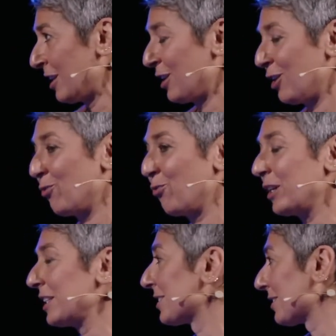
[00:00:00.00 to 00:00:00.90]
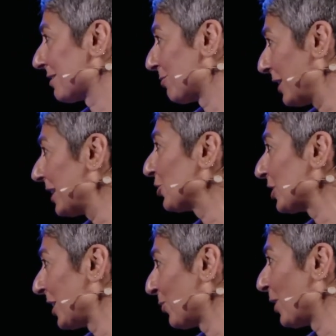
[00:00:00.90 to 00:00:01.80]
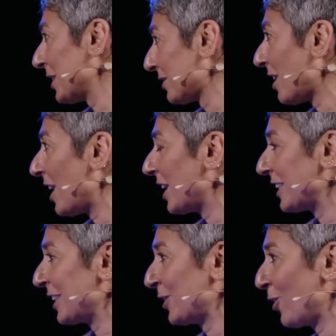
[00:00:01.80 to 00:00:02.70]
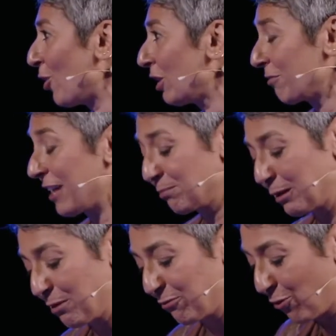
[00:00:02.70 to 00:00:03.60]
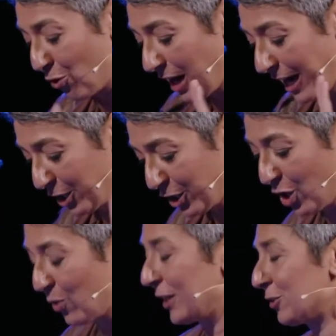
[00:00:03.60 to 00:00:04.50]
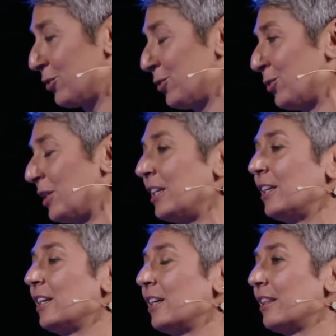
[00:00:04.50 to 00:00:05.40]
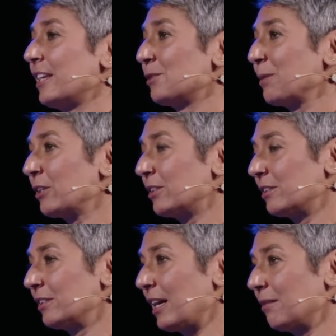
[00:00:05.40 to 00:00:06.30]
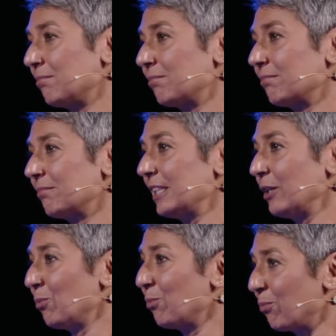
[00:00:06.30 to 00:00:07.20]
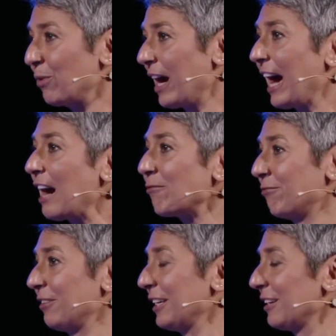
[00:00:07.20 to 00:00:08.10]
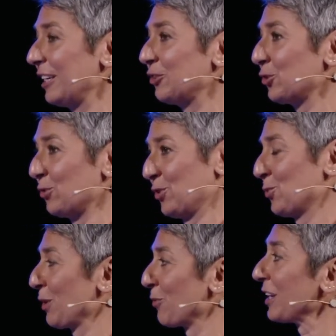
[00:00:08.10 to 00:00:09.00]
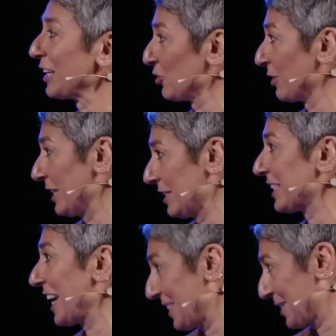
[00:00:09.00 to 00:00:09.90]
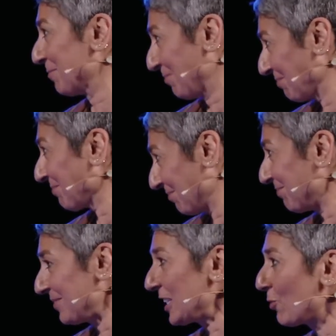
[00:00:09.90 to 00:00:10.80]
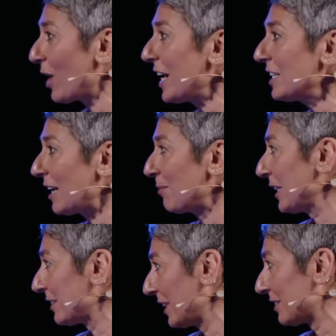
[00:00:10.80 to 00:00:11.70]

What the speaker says: of what is religion and what is God and all of that. But before I go into this, because we have issues with religion these days, right? I mean, it's